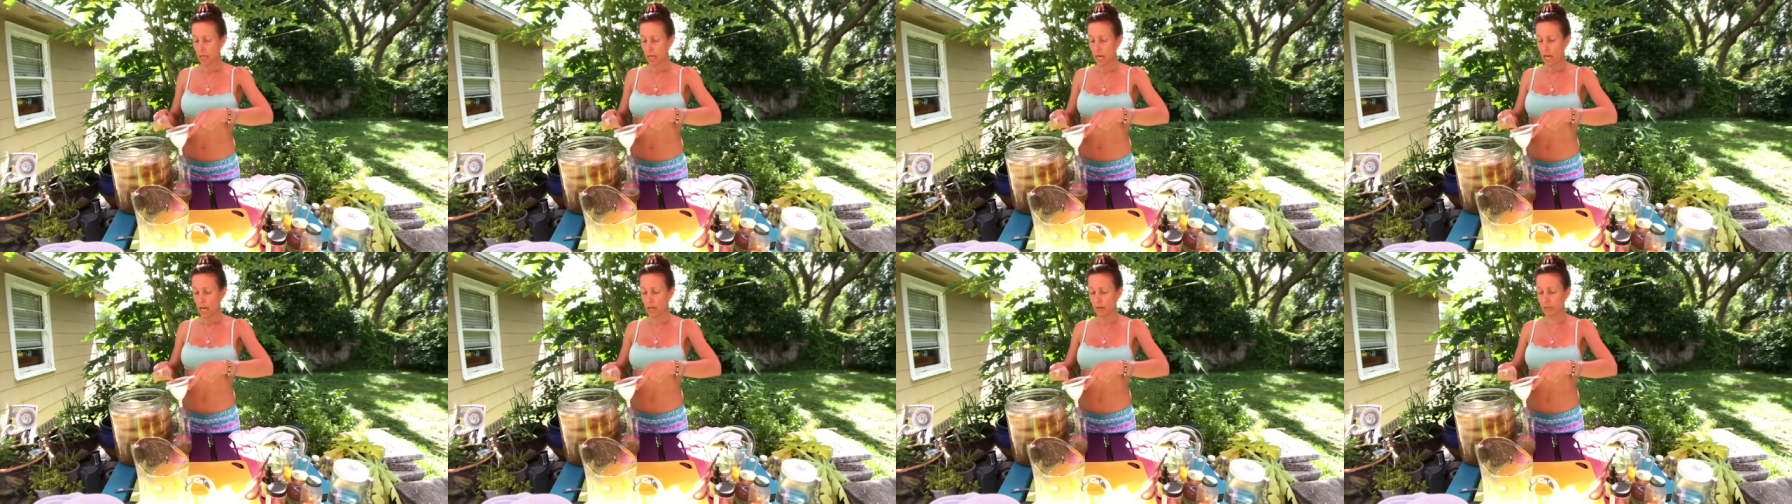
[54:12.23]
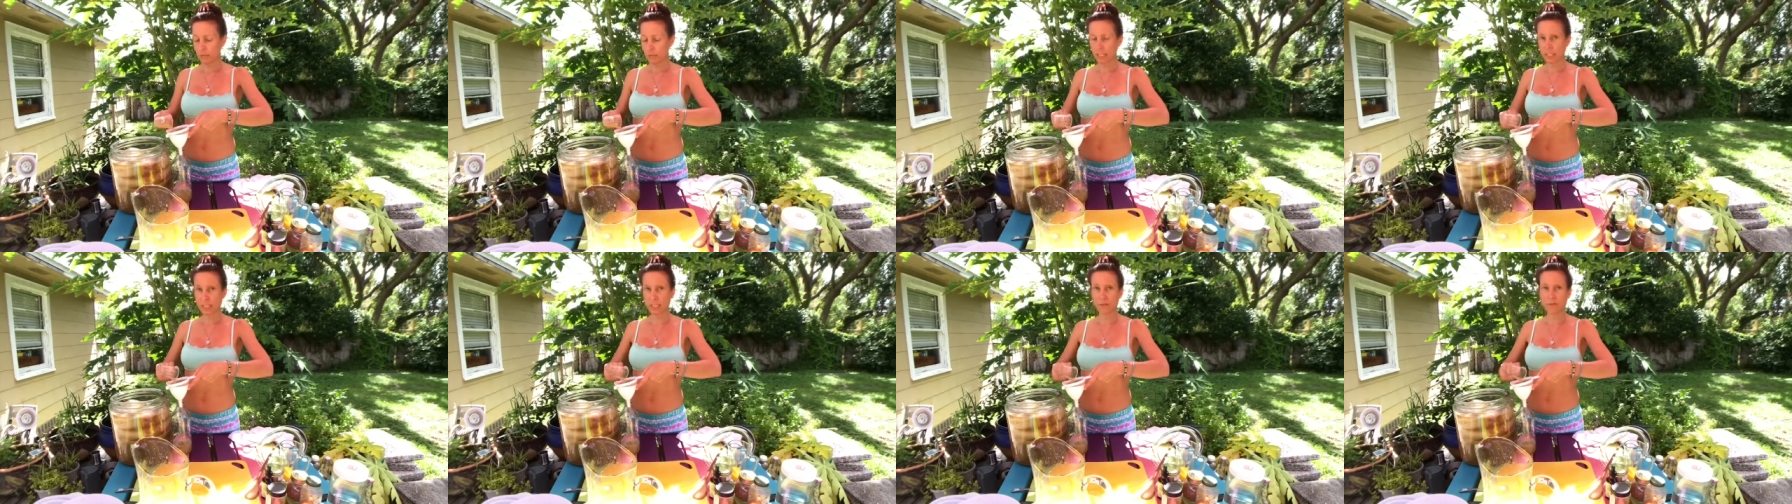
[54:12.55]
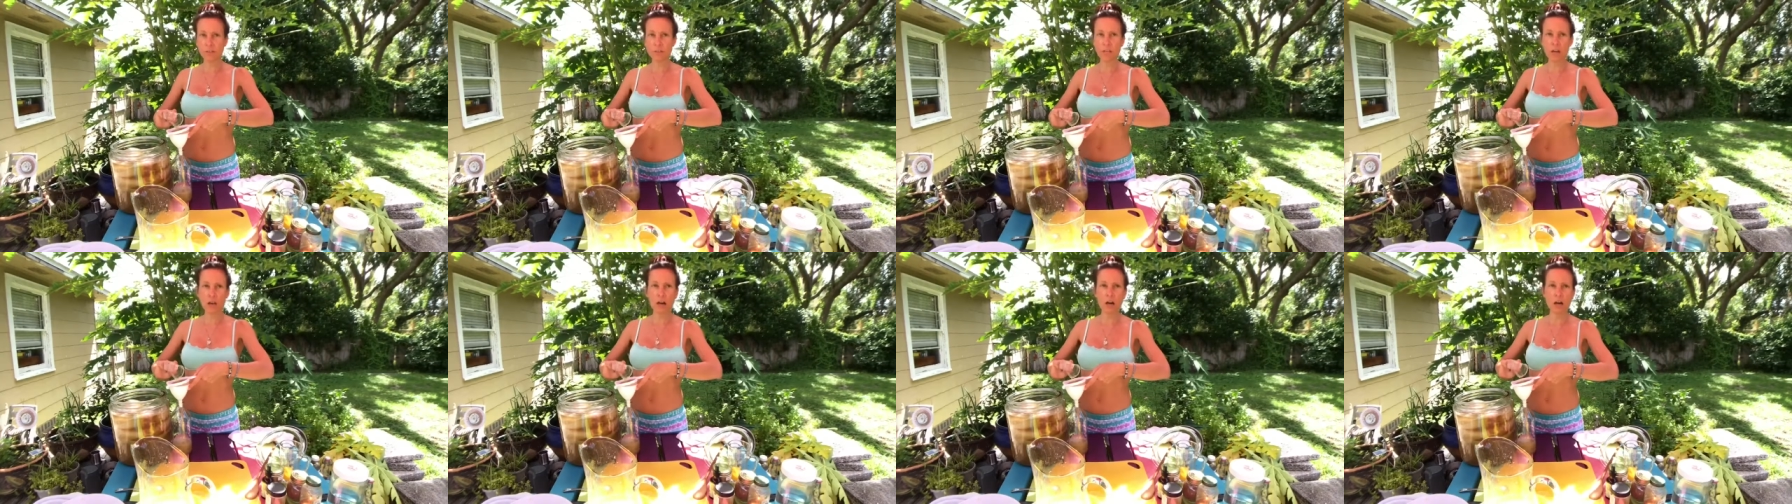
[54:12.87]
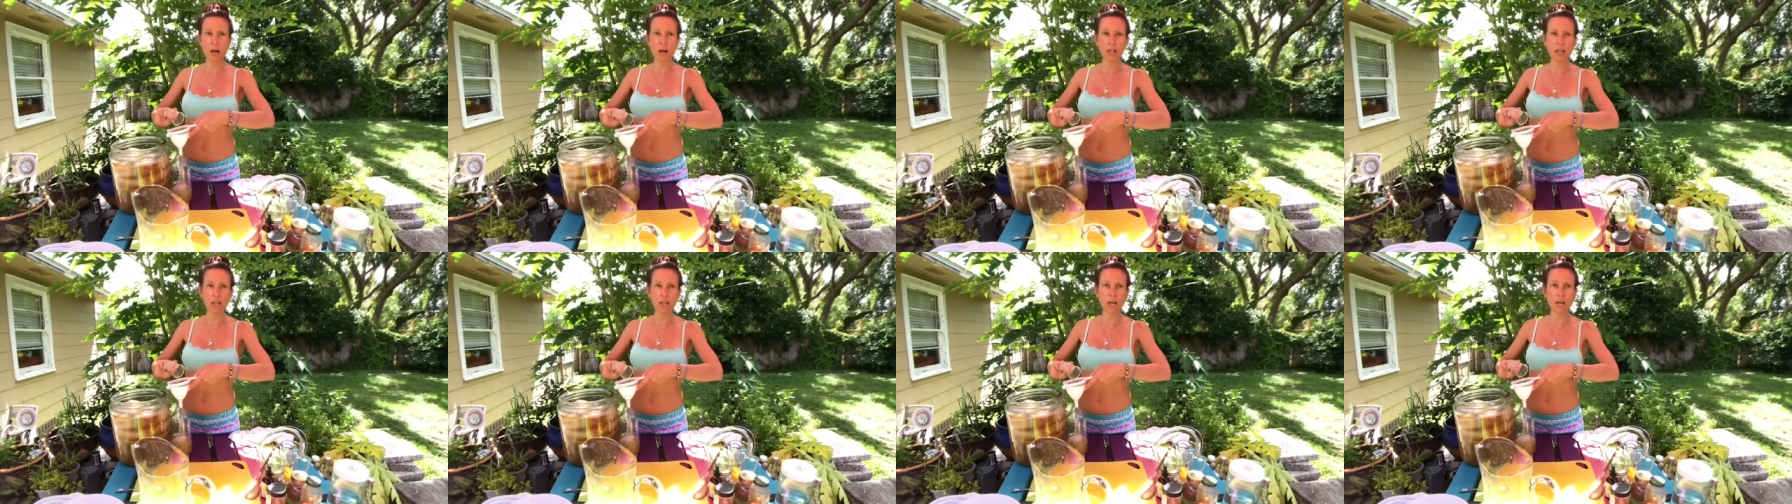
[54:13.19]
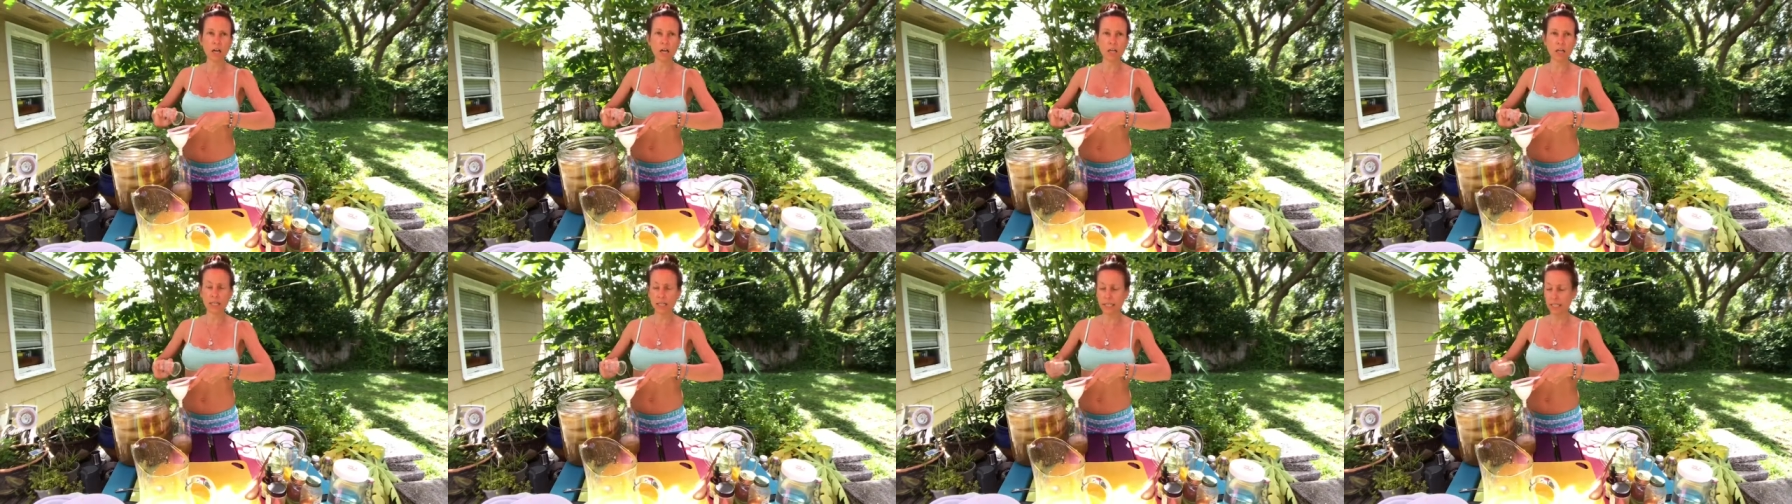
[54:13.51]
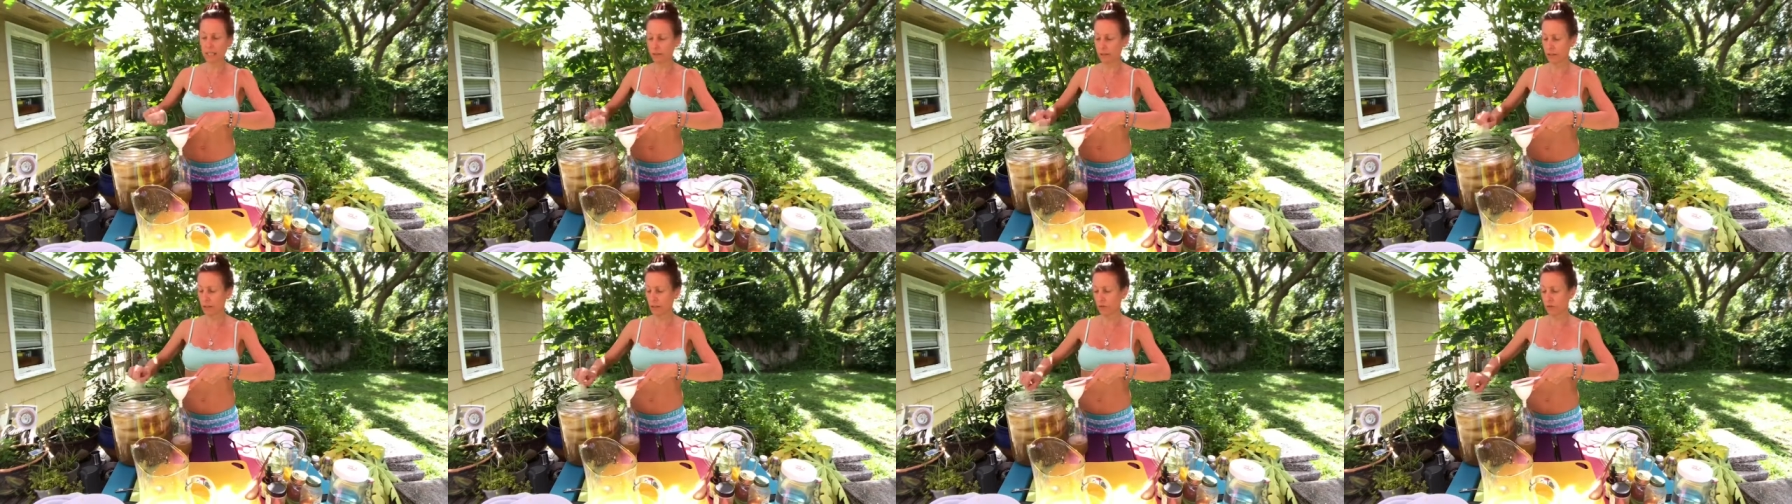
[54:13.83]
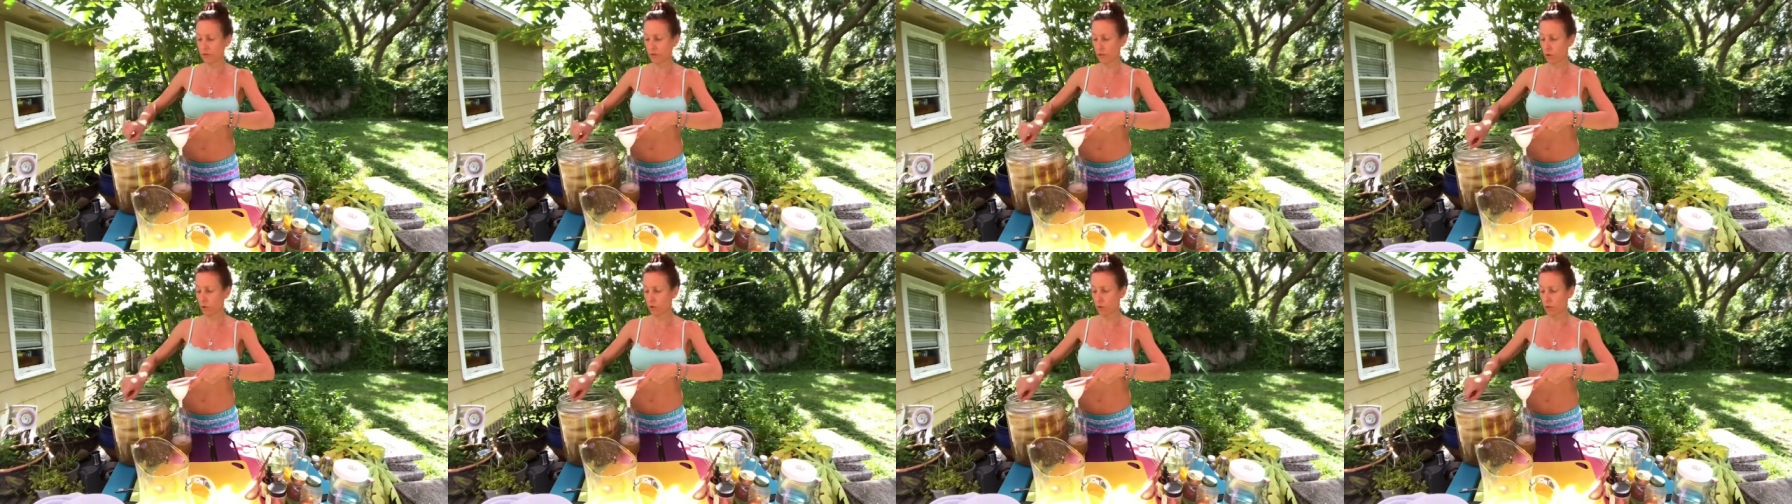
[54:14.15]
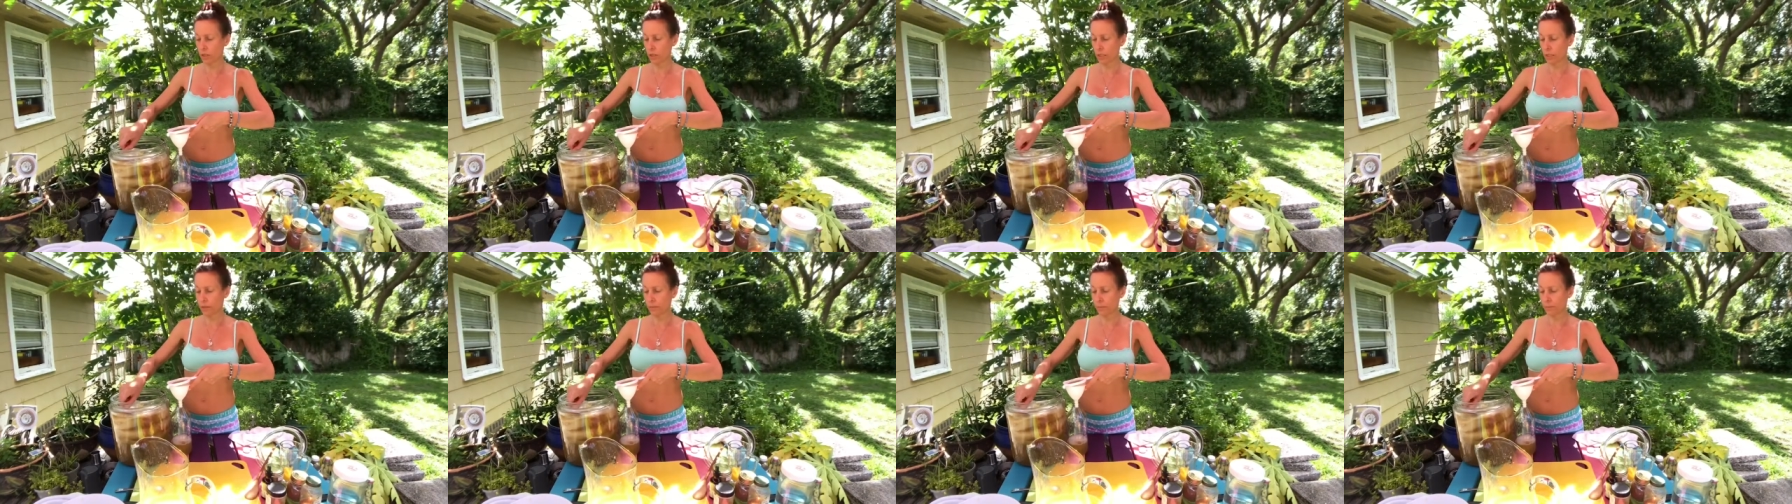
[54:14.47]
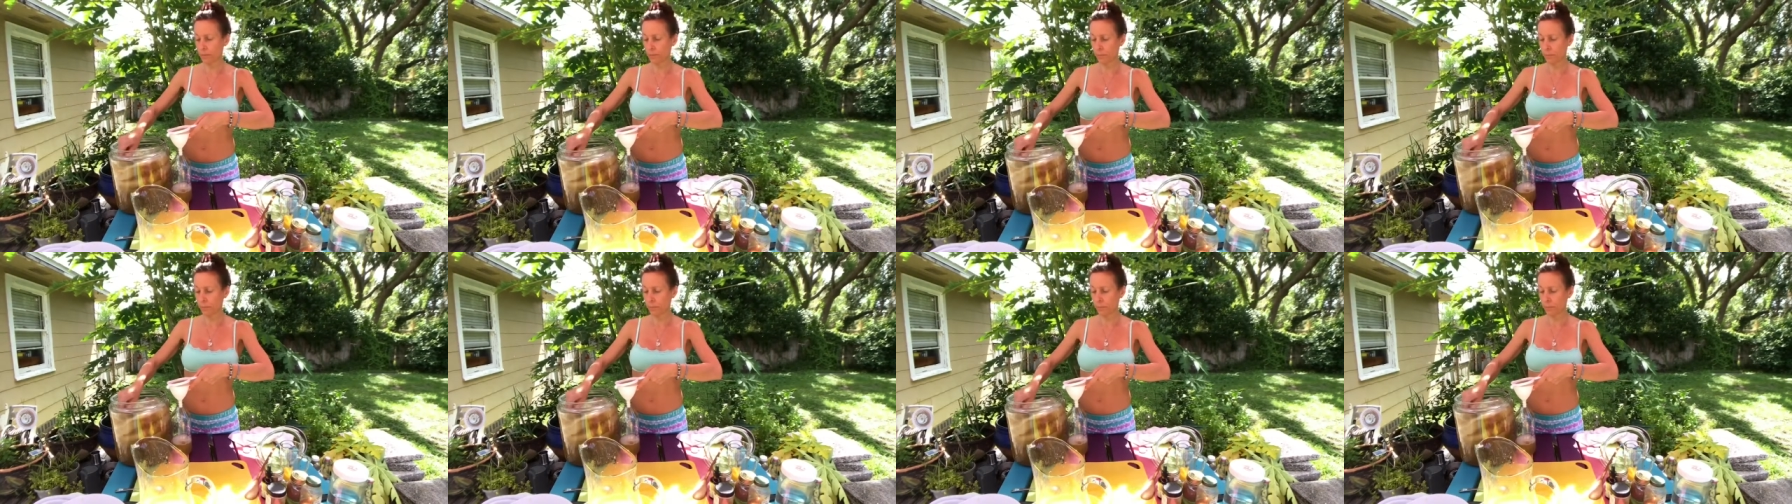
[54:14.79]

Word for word: How many of y'all are here in Florida?